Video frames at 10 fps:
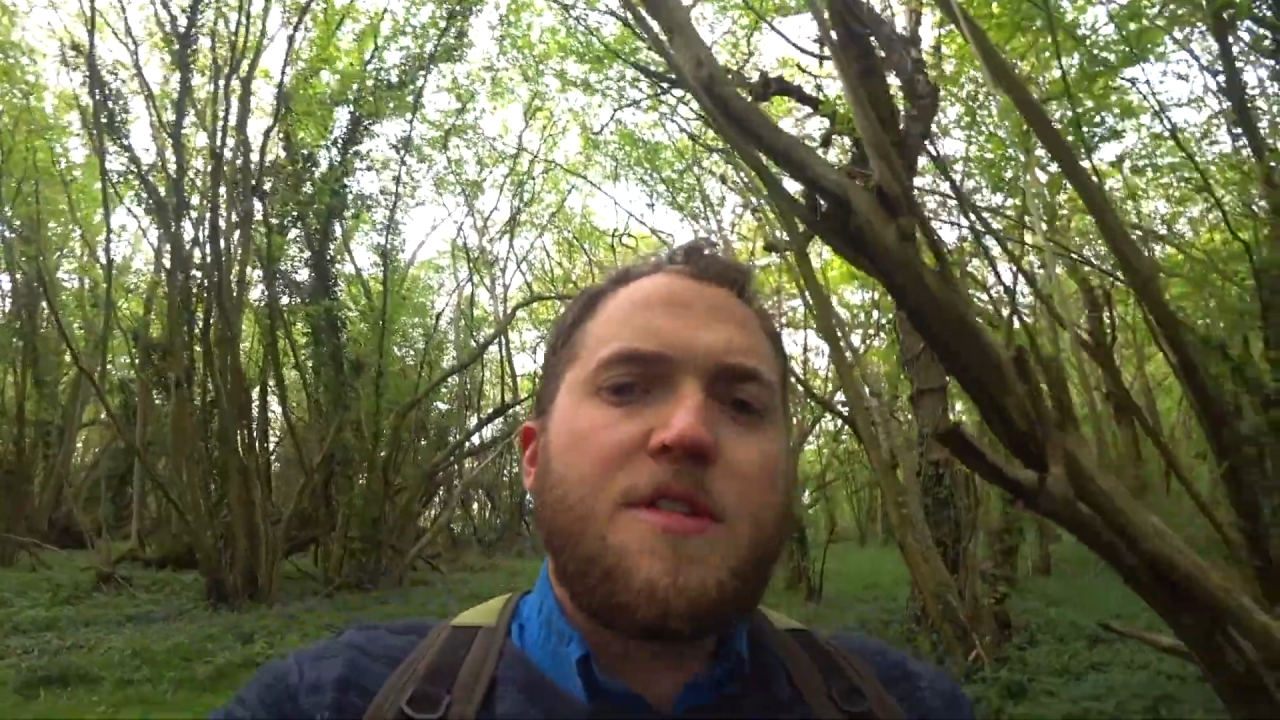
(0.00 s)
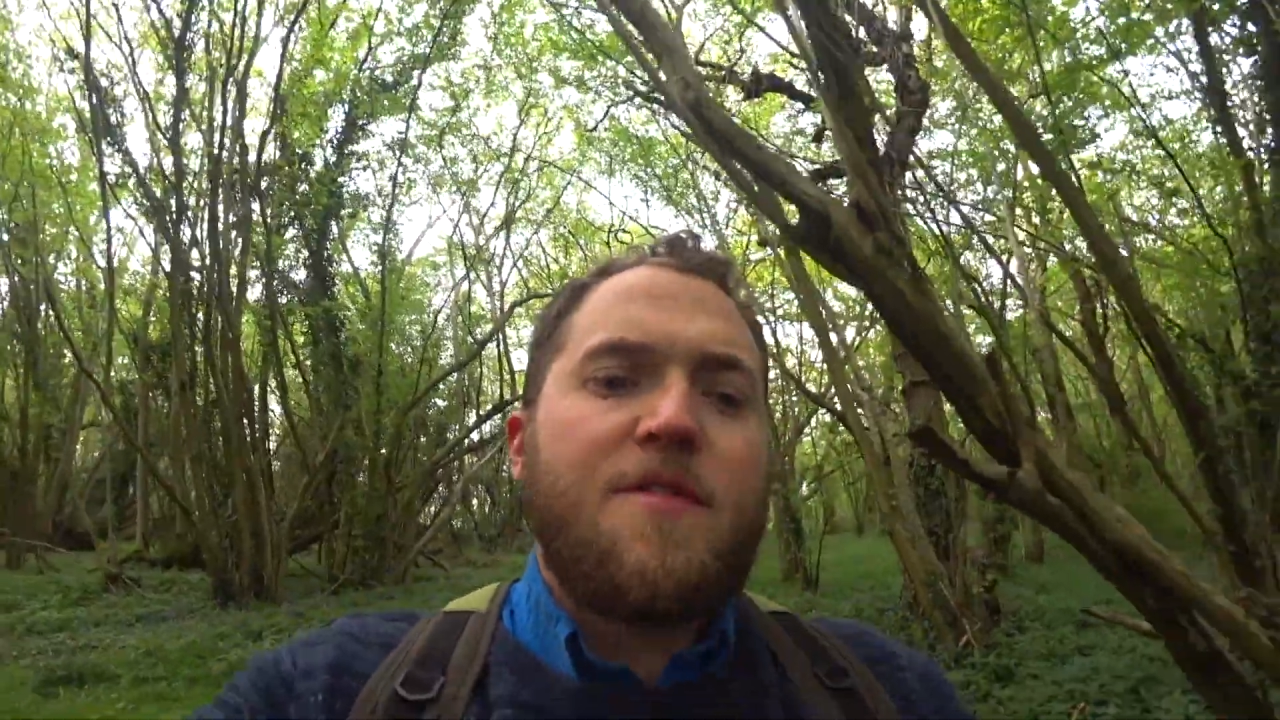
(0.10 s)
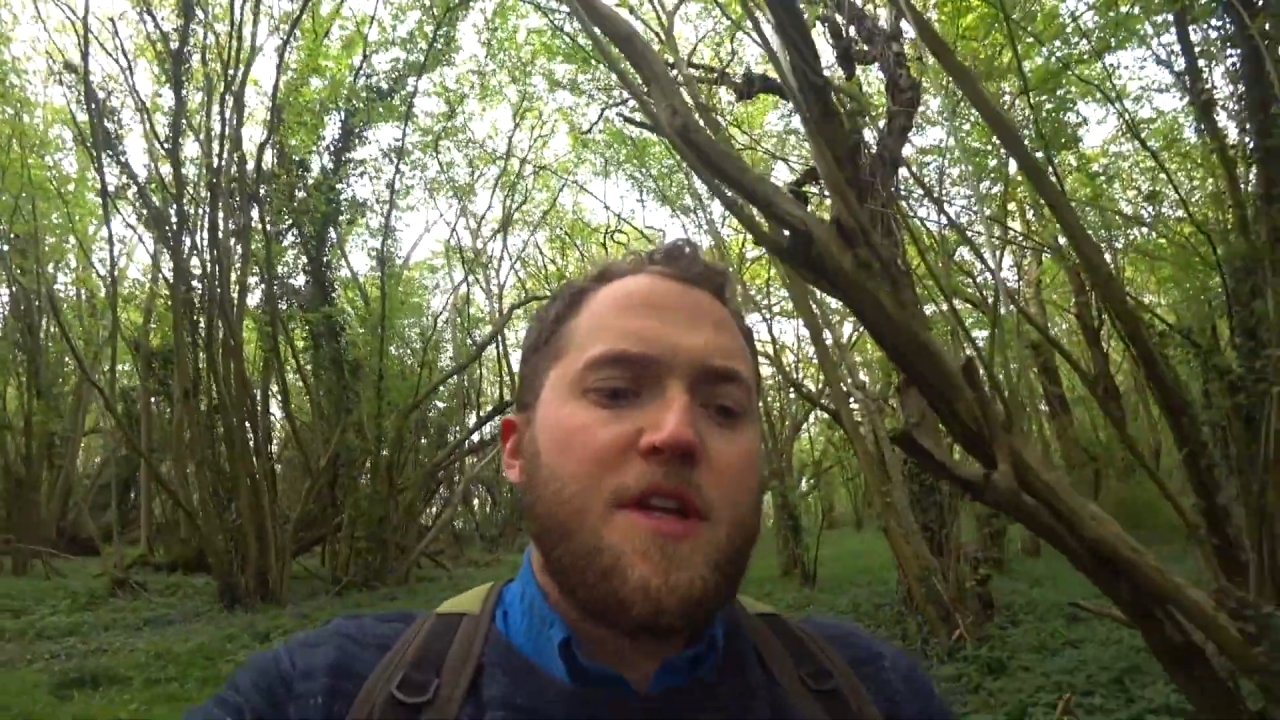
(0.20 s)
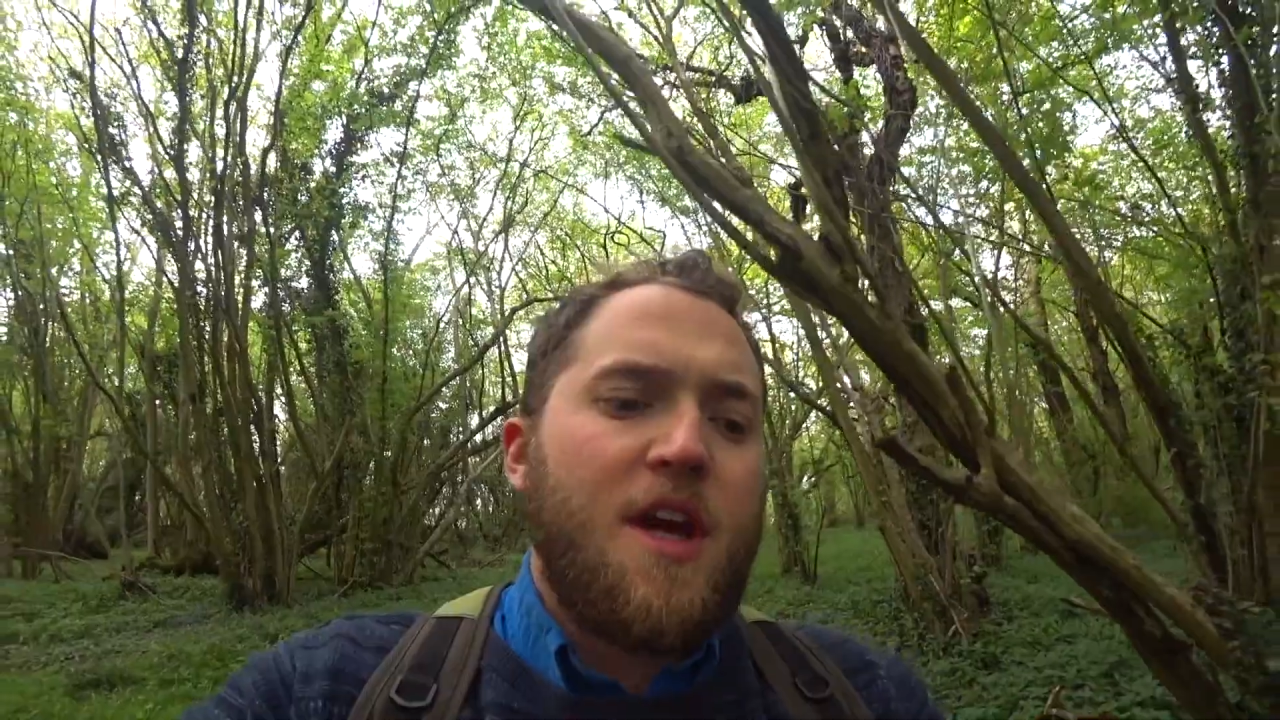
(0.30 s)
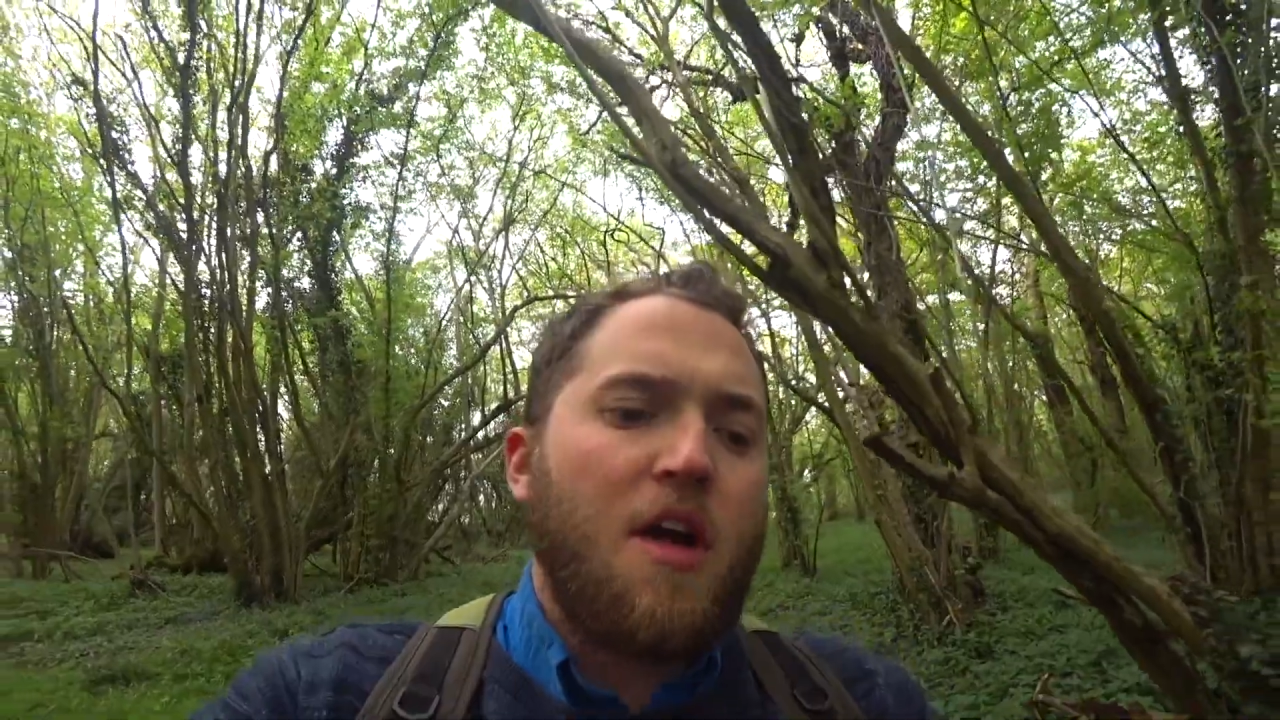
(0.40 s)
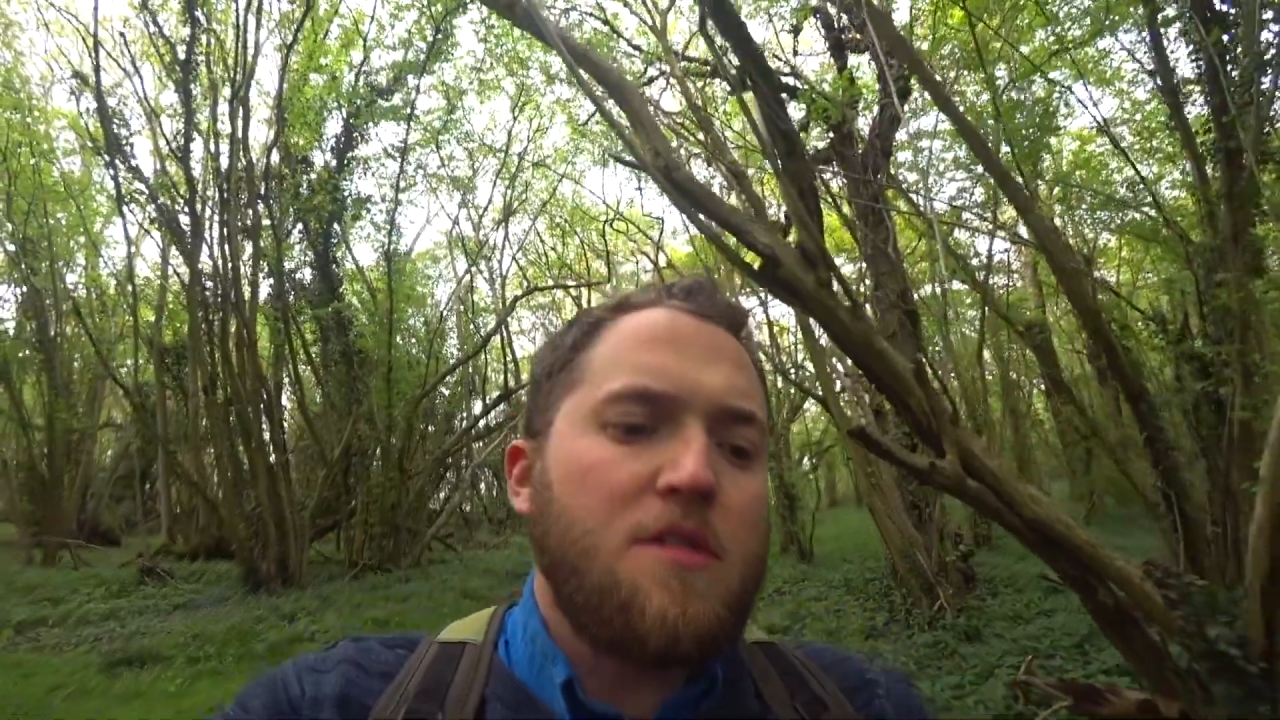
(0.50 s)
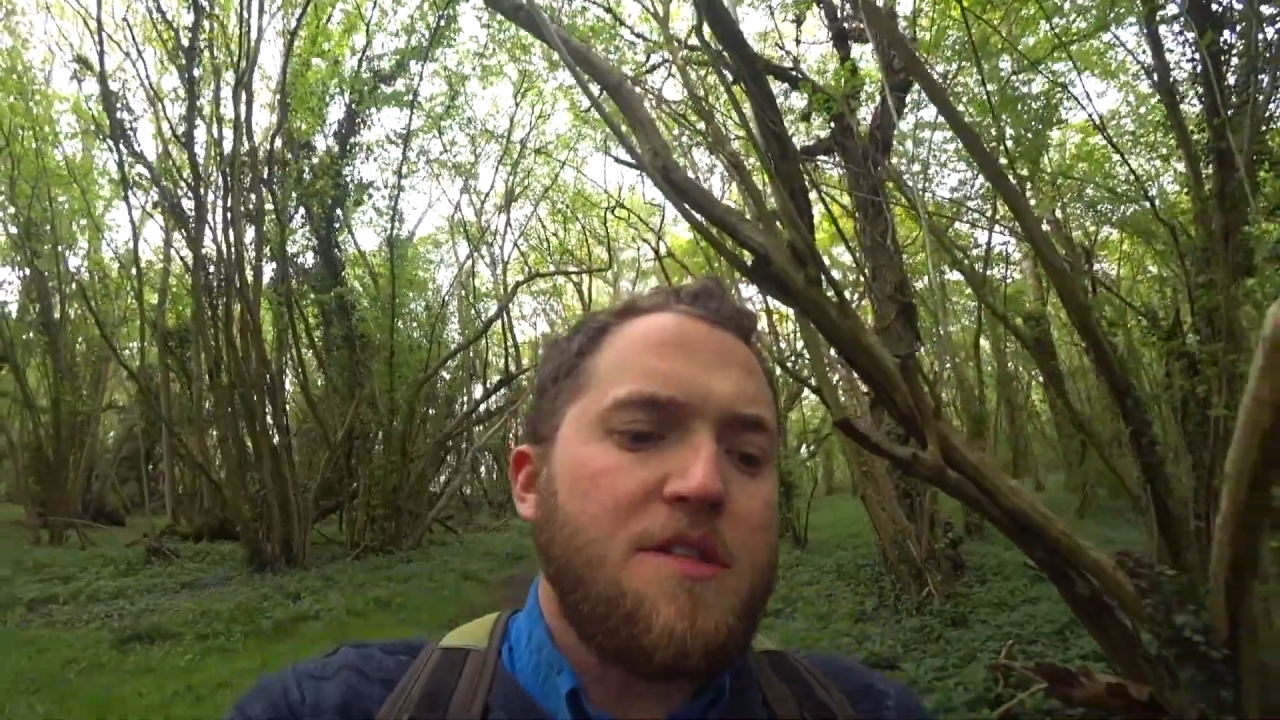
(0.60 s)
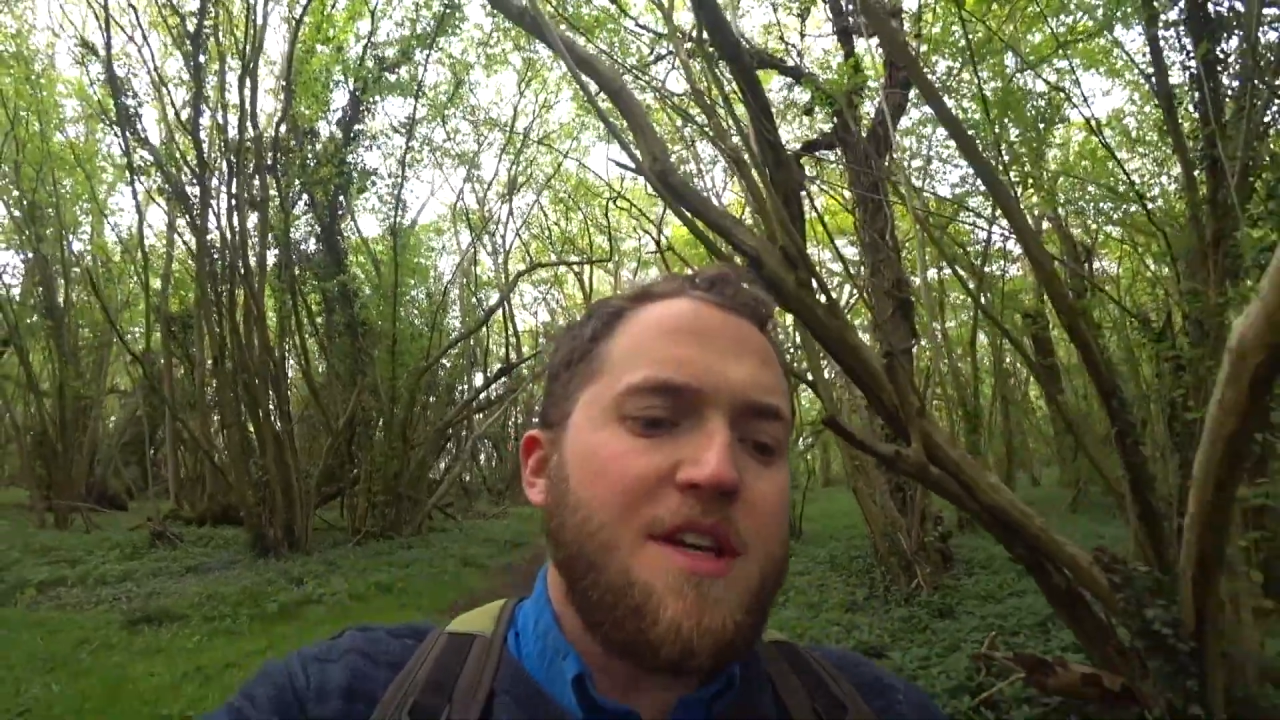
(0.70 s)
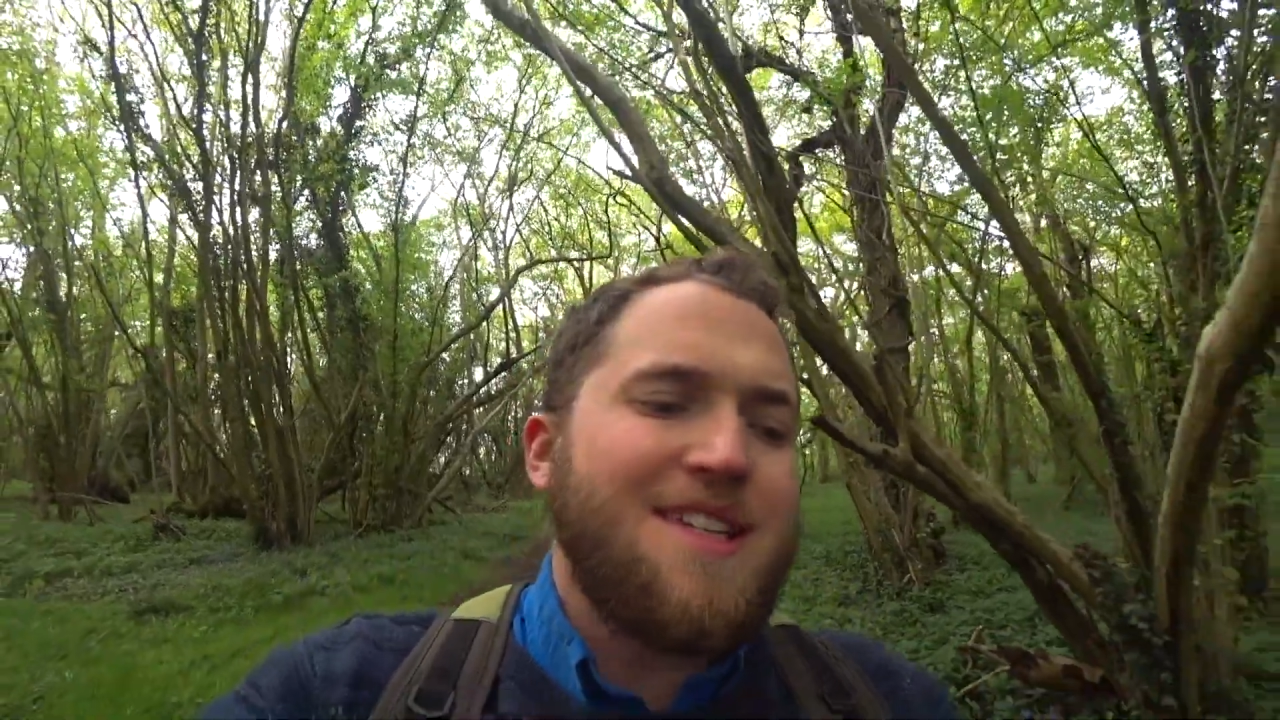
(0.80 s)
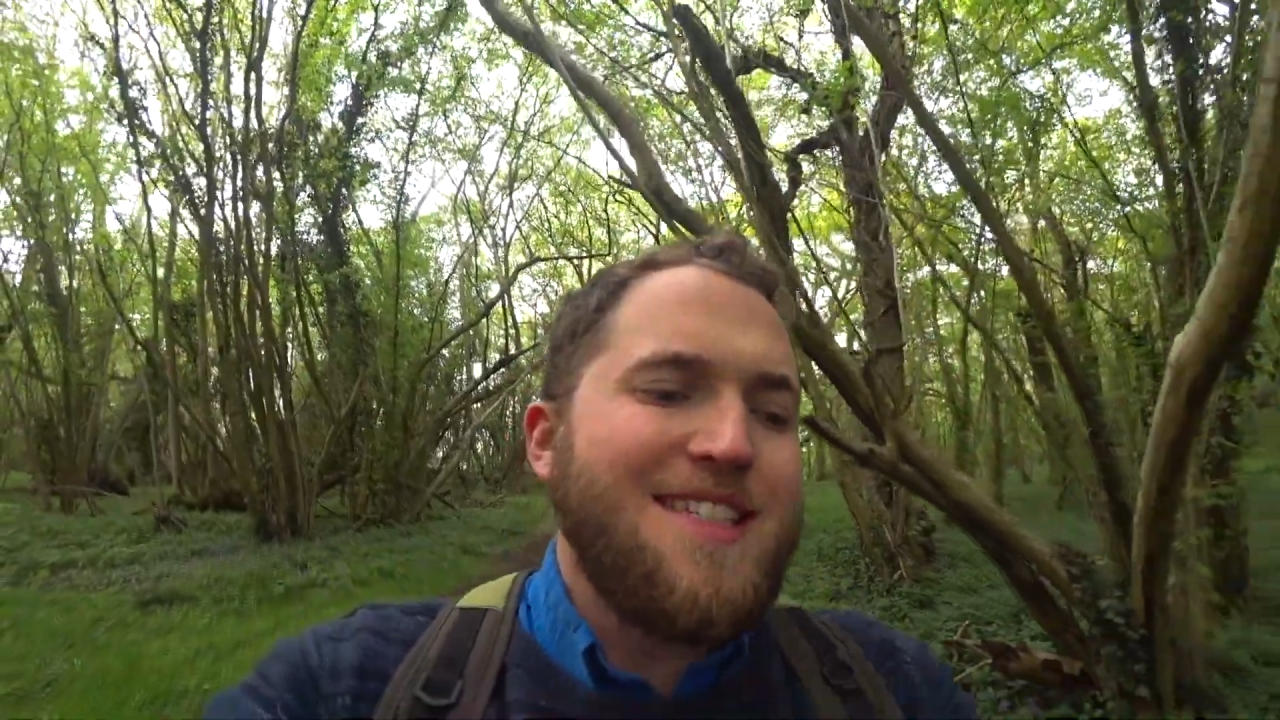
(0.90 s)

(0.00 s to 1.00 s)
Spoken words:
of an occult